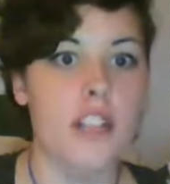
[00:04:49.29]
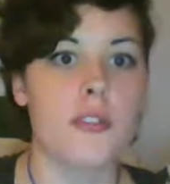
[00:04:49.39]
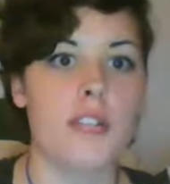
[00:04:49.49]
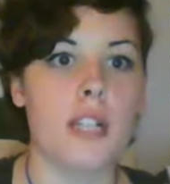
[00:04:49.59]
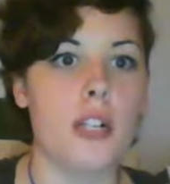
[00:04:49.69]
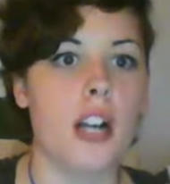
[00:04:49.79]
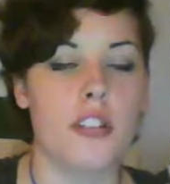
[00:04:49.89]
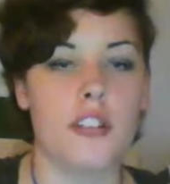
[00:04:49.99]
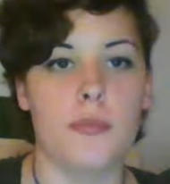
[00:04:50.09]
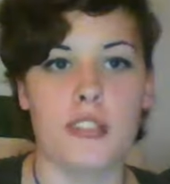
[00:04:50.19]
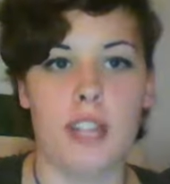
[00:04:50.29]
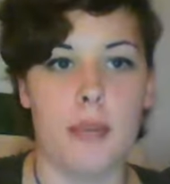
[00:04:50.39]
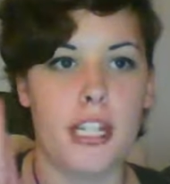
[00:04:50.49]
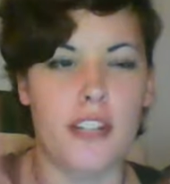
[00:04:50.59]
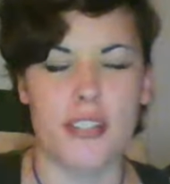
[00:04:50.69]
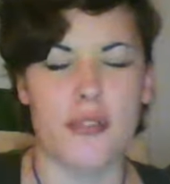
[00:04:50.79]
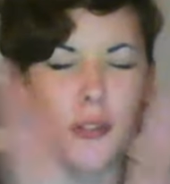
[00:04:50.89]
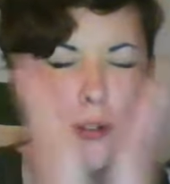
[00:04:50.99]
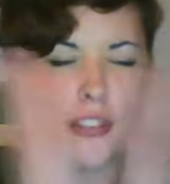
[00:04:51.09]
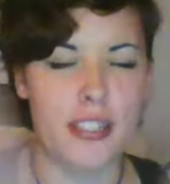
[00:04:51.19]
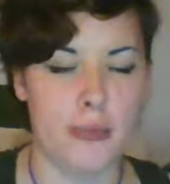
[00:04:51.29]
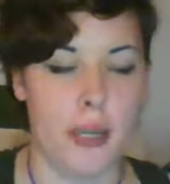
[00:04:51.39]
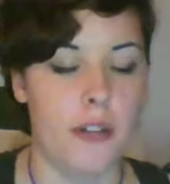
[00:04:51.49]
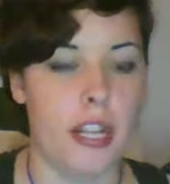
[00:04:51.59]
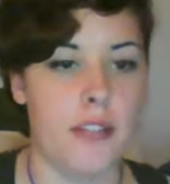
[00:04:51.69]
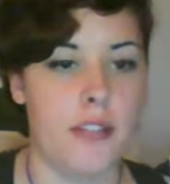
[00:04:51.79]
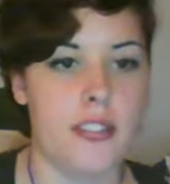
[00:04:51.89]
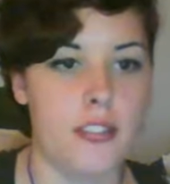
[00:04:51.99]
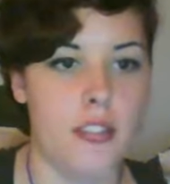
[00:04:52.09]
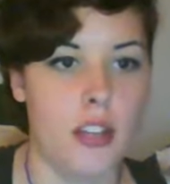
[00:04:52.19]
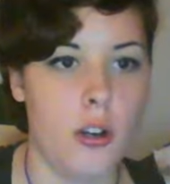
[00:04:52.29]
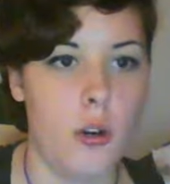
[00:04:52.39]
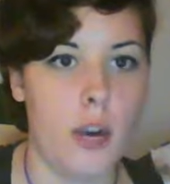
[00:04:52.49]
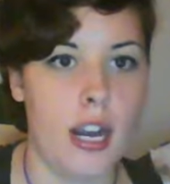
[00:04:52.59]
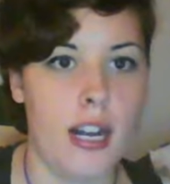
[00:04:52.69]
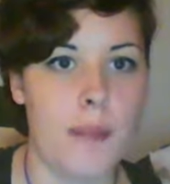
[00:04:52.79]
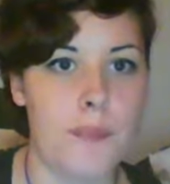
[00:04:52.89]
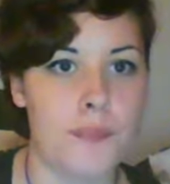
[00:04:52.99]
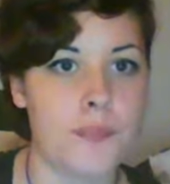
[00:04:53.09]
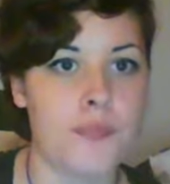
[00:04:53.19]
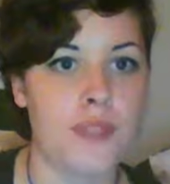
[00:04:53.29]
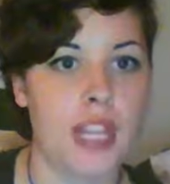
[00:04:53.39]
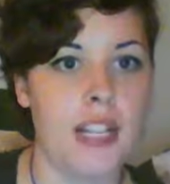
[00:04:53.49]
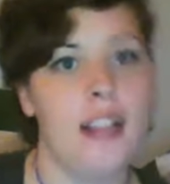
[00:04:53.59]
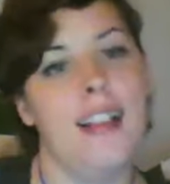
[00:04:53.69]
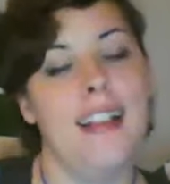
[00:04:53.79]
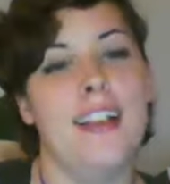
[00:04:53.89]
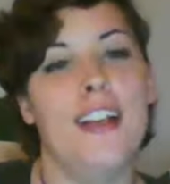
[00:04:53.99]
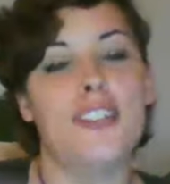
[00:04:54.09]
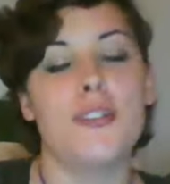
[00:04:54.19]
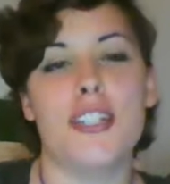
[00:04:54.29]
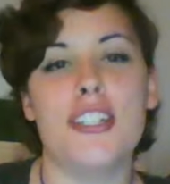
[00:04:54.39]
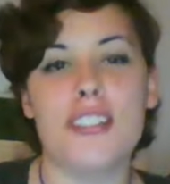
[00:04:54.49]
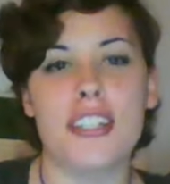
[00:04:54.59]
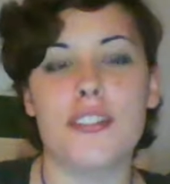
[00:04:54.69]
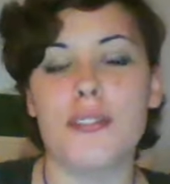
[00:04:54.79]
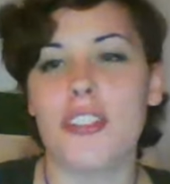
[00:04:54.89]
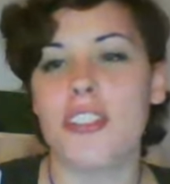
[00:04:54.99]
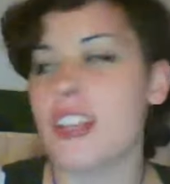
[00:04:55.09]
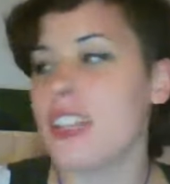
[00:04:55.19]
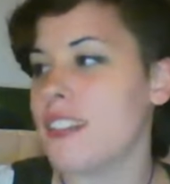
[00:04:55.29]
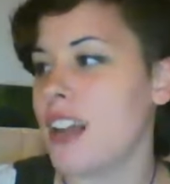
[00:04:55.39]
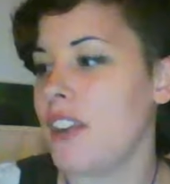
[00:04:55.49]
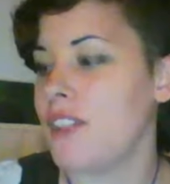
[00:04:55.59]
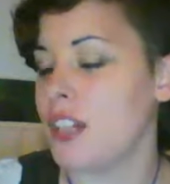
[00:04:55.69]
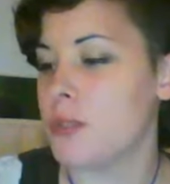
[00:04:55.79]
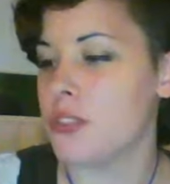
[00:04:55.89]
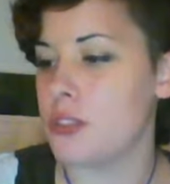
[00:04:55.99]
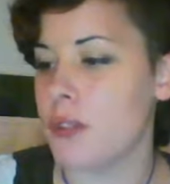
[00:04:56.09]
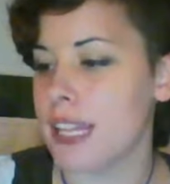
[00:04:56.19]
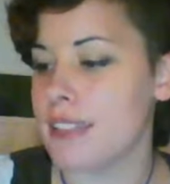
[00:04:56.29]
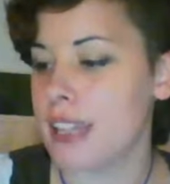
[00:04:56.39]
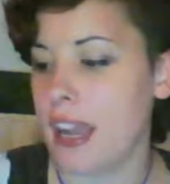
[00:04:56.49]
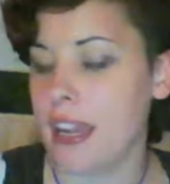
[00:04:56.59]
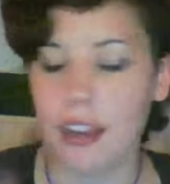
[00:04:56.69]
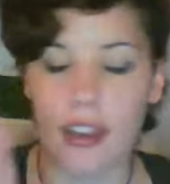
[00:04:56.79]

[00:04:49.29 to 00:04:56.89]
So, it's talking about costumes this time of year, that's what the whole thing's about. Anyways, so, so the thing is that I find most annoying is that